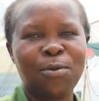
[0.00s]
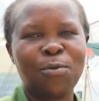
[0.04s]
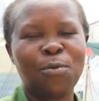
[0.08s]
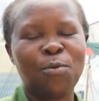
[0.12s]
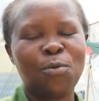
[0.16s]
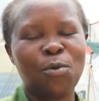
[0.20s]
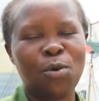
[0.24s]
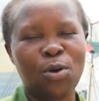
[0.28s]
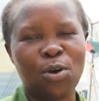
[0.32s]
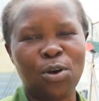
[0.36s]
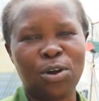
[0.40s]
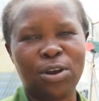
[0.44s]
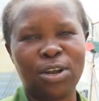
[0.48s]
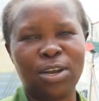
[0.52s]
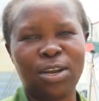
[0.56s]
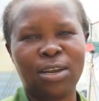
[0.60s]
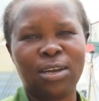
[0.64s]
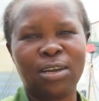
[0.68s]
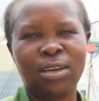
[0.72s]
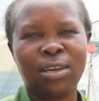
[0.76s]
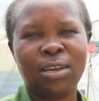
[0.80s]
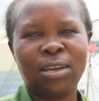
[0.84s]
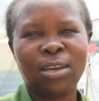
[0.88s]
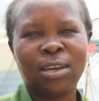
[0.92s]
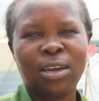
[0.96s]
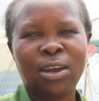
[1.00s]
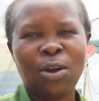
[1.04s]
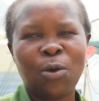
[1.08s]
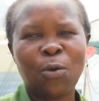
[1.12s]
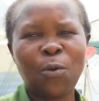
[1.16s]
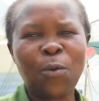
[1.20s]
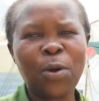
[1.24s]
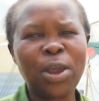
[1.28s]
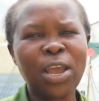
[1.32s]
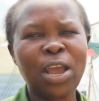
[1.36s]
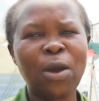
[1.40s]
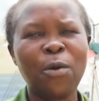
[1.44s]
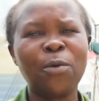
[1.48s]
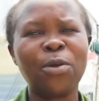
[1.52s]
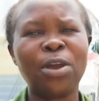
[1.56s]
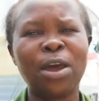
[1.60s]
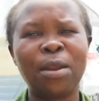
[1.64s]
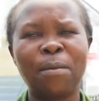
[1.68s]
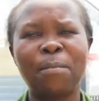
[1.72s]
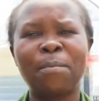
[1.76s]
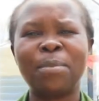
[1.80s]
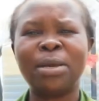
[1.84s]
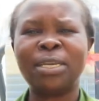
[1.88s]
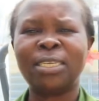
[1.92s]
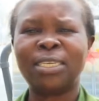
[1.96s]
Ward, where we
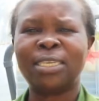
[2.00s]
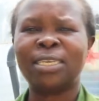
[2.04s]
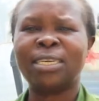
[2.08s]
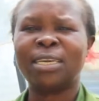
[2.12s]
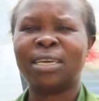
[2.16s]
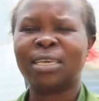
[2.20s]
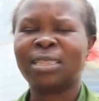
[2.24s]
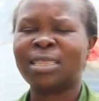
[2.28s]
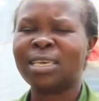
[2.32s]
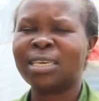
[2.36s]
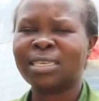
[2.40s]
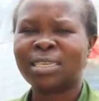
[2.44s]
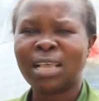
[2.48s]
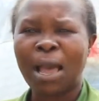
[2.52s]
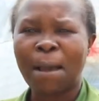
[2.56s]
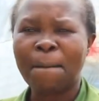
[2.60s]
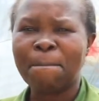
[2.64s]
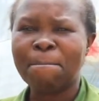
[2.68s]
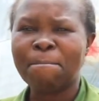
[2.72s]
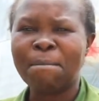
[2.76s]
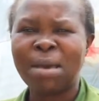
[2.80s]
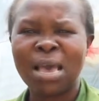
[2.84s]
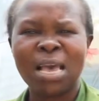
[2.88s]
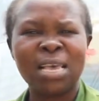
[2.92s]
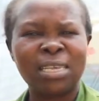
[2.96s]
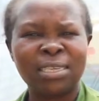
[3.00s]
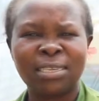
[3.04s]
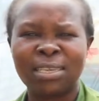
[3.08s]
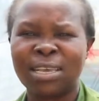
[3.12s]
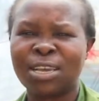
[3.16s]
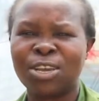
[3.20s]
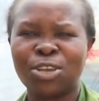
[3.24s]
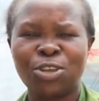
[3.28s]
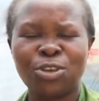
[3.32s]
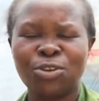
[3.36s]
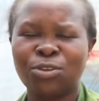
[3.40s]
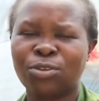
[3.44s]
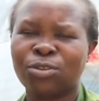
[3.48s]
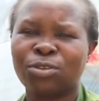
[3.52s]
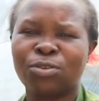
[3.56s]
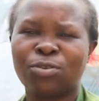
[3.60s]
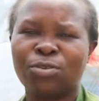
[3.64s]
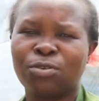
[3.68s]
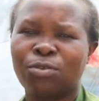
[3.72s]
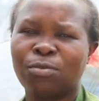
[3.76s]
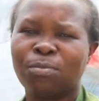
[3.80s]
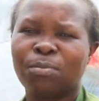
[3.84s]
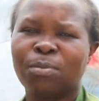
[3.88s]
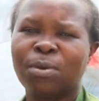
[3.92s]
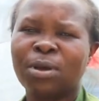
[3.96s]
are meeting this amazing youth
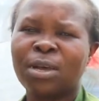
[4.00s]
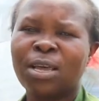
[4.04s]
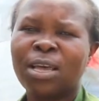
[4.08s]
group,